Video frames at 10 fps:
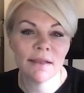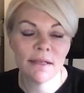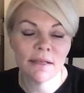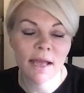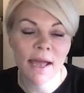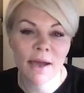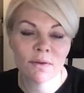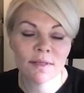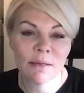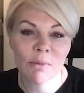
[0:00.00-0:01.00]
the
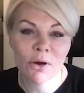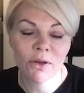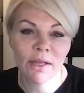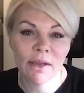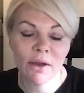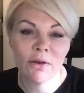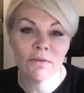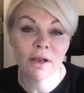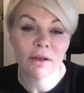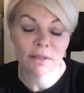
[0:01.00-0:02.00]
housing market over
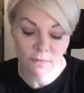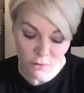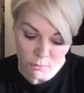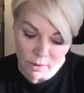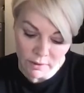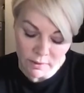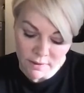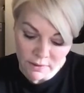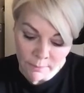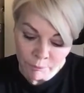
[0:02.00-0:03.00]
the last few months.